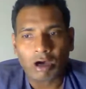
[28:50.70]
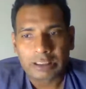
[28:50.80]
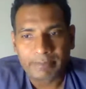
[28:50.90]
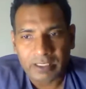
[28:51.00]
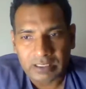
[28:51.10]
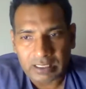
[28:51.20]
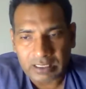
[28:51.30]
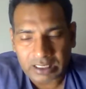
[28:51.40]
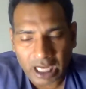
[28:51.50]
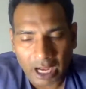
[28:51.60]

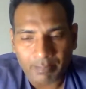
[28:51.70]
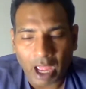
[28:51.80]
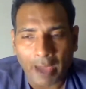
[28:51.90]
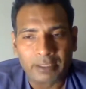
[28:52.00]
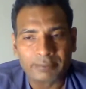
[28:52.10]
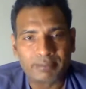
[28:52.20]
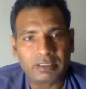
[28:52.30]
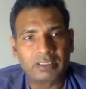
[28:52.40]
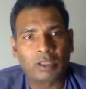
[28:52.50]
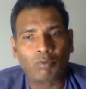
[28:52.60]
auspices time, I'm
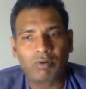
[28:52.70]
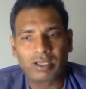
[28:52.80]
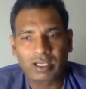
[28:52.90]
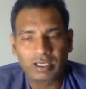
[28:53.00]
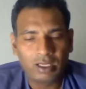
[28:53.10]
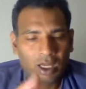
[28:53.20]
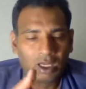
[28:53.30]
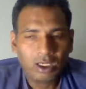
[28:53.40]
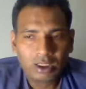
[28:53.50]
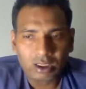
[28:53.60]
repeating the word again,
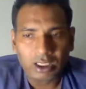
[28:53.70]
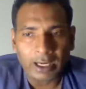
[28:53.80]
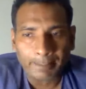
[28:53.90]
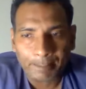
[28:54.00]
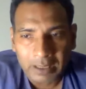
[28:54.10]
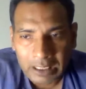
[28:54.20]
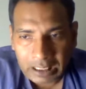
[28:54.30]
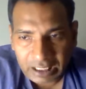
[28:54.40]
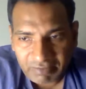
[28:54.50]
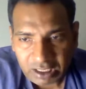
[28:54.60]
she
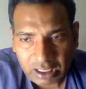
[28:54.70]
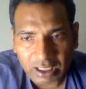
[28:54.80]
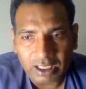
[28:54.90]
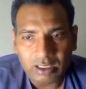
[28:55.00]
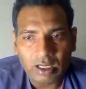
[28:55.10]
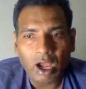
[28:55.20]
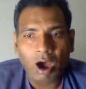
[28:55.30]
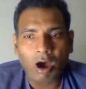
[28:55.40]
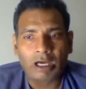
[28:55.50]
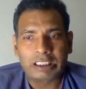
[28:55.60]
believes in
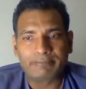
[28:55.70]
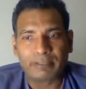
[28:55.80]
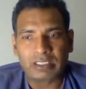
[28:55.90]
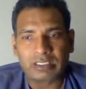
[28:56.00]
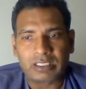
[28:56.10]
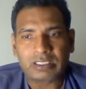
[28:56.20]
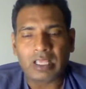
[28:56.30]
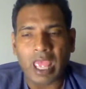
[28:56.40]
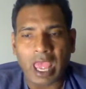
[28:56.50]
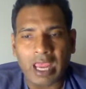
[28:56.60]
auspices
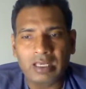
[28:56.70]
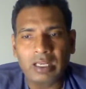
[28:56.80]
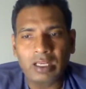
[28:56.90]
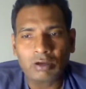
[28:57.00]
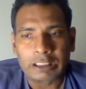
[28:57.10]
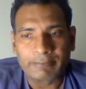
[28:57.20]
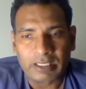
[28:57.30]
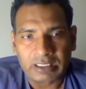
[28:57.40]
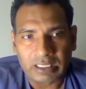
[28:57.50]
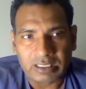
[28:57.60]
and
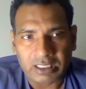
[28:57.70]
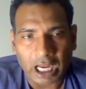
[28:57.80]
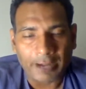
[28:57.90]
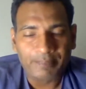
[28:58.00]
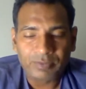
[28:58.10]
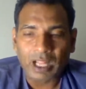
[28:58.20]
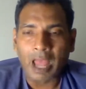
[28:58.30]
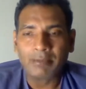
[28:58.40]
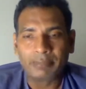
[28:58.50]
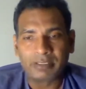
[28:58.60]
inauspicious time,
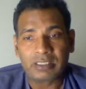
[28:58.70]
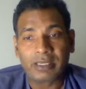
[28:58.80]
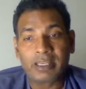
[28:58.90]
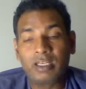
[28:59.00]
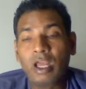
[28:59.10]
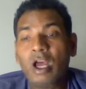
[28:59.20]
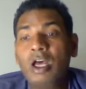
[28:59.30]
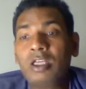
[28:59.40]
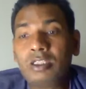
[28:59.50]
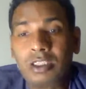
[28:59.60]
I'm repeating again,
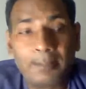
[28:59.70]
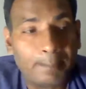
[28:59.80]
she